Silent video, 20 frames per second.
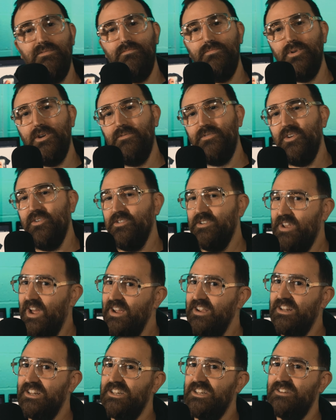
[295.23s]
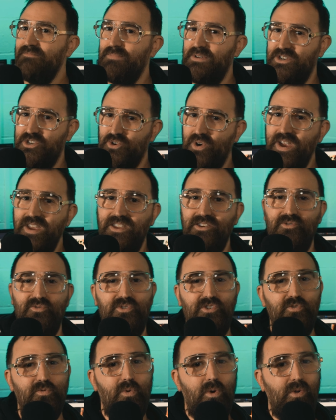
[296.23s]
But if your dice betray you
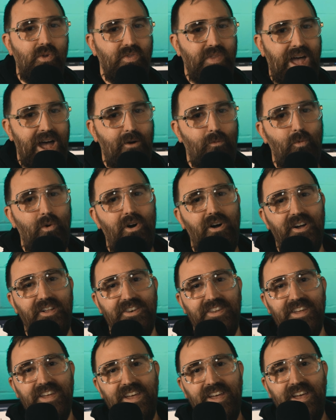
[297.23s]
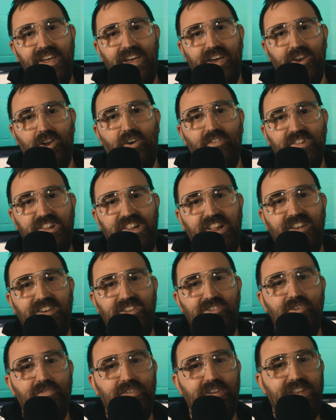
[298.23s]
and you roll on that one, and all of a
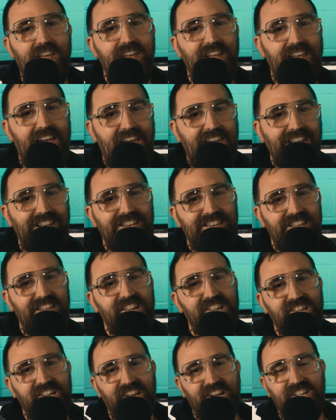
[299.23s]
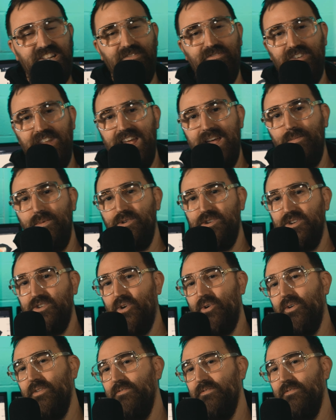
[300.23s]
sudden you have to take 8d6 of damage to turn